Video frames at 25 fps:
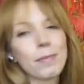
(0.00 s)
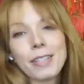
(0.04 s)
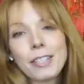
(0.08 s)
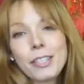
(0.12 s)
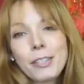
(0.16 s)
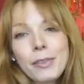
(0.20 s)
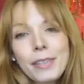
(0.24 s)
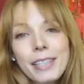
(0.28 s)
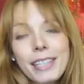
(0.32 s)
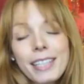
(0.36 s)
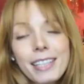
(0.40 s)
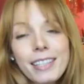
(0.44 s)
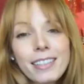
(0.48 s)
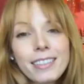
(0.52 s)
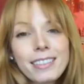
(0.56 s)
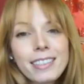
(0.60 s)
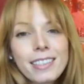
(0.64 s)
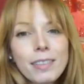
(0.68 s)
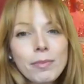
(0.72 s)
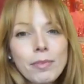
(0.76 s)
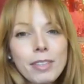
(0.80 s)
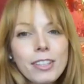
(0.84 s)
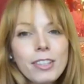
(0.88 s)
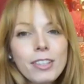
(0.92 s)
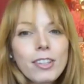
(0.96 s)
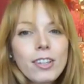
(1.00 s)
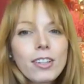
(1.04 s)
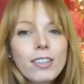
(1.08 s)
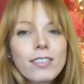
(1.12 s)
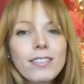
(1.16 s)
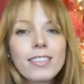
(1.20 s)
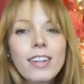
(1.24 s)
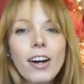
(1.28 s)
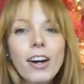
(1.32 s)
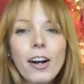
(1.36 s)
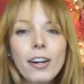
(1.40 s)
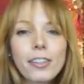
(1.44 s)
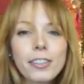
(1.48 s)
be doing some little
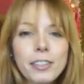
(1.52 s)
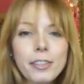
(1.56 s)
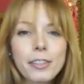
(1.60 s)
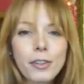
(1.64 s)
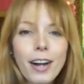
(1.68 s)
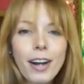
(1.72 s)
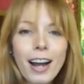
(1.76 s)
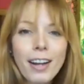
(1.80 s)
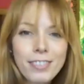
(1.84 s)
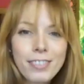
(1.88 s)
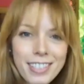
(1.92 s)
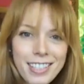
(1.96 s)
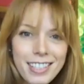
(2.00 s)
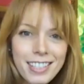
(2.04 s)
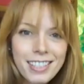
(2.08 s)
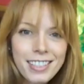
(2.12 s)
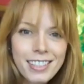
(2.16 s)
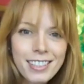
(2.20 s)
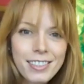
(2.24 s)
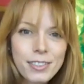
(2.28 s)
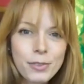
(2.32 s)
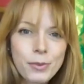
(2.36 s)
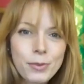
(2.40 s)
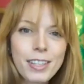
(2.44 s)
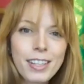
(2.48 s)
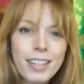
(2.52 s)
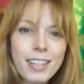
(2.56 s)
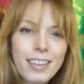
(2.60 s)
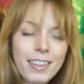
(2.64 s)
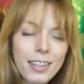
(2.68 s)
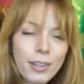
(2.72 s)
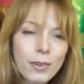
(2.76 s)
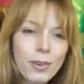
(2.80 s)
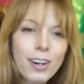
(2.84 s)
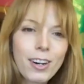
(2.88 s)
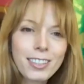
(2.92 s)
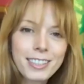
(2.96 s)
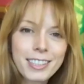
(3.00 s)
arts and crafts things with
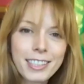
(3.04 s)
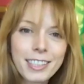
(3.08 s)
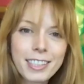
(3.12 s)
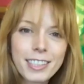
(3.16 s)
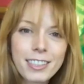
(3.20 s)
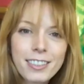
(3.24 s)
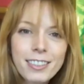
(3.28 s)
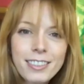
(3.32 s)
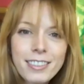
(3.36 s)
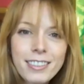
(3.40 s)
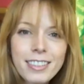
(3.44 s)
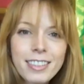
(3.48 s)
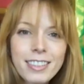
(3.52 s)
you all too.